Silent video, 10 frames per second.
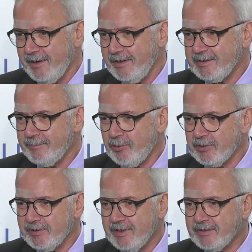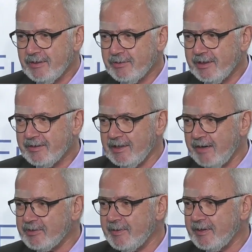it is important that you look at the
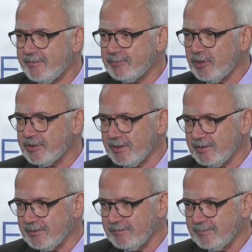lifespan of the project.